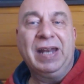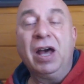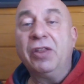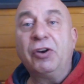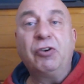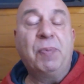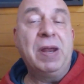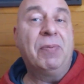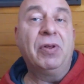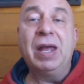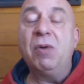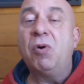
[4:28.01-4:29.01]
Now, there's
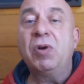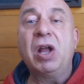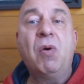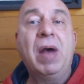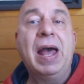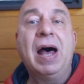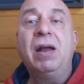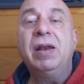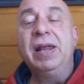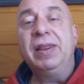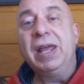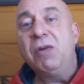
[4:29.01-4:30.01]
people that will go
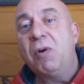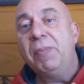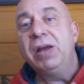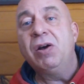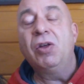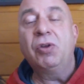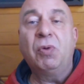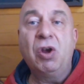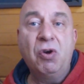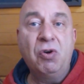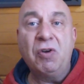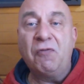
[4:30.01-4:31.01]
out and they will be on the
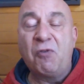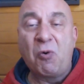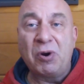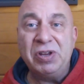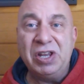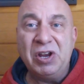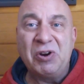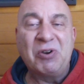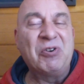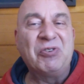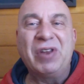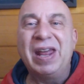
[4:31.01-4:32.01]
road for
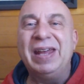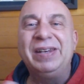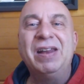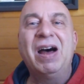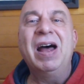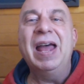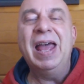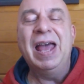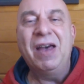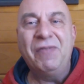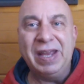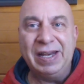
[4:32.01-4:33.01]
years and not
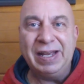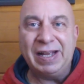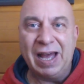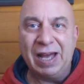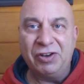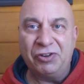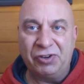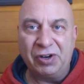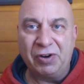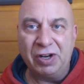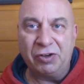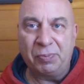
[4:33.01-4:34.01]
have any kind of
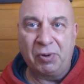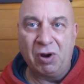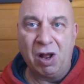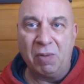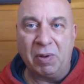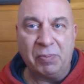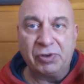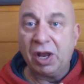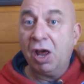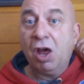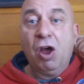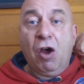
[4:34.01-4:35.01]
serious problems.
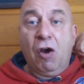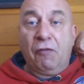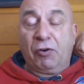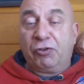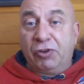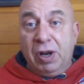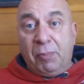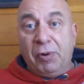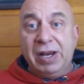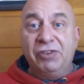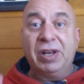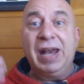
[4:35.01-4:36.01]
For some
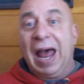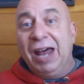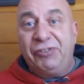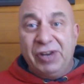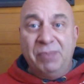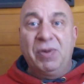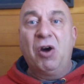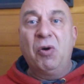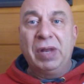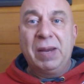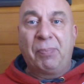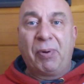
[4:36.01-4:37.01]
reason, I seem to
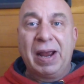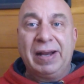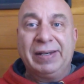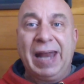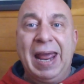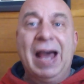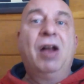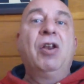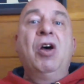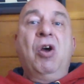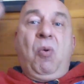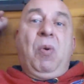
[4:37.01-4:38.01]
only break
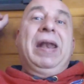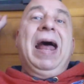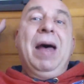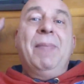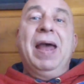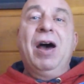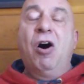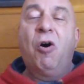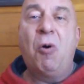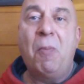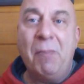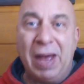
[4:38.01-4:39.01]
down when I'm at
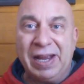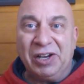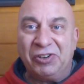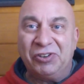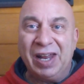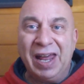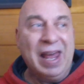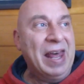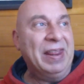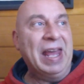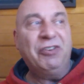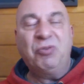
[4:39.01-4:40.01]
home base.
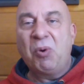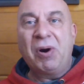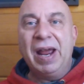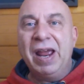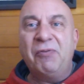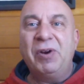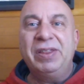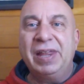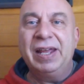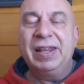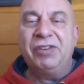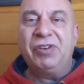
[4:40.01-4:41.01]
That's where
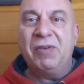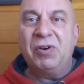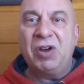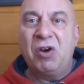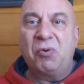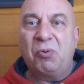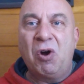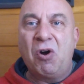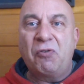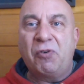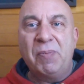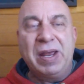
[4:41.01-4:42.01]
everything that's ever gone
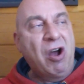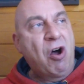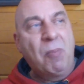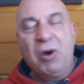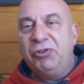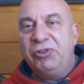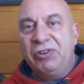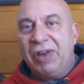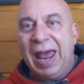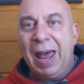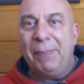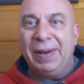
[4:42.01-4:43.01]
wrong for me almost has
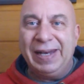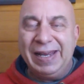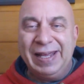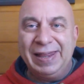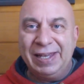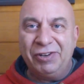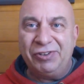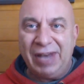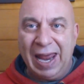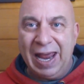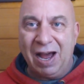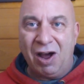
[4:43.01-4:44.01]
happened in this
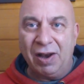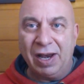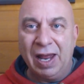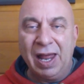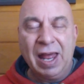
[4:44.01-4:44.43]
town.